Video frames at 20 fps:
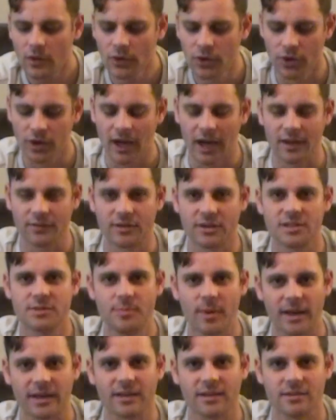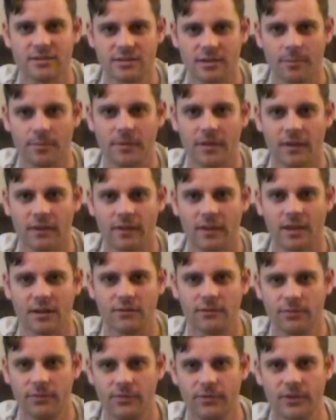you're kind of expecting something that
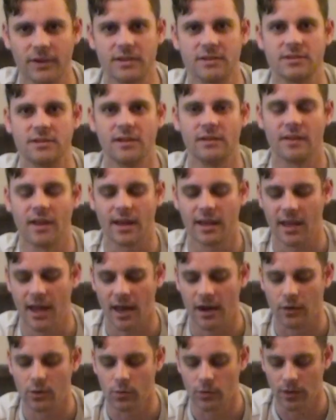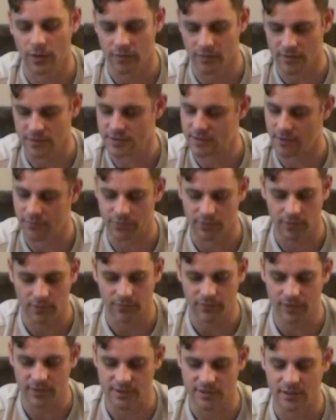fits in that category, and this
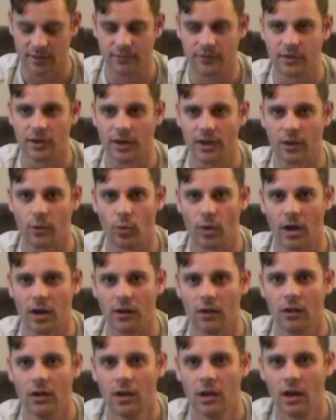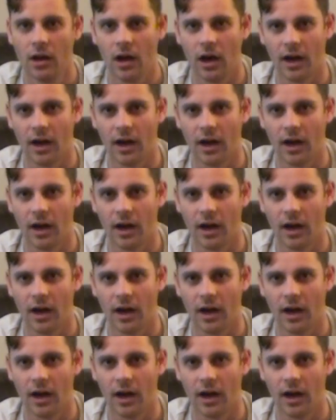definitely fits in it very well.